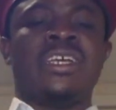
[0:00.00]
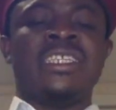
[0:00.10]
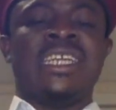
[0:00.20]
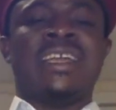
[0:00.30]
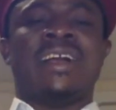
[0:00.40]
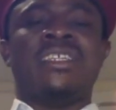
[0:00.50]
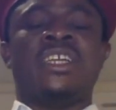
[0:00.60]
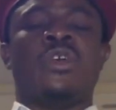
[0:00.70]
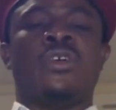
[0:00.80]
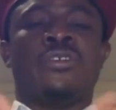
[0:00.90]

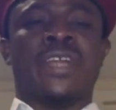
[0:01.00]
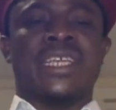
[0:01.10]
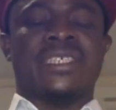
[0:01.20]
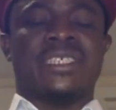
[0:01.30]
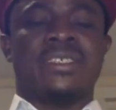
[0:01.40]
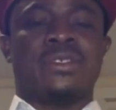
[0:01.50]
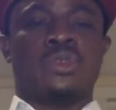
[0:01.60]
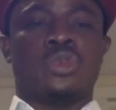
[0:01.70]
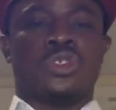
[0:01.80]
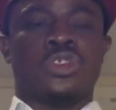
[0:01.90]
the unrest
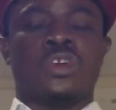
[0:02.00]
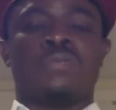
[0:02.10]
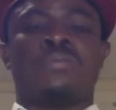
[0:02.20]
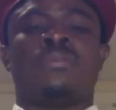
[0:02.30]
to stop,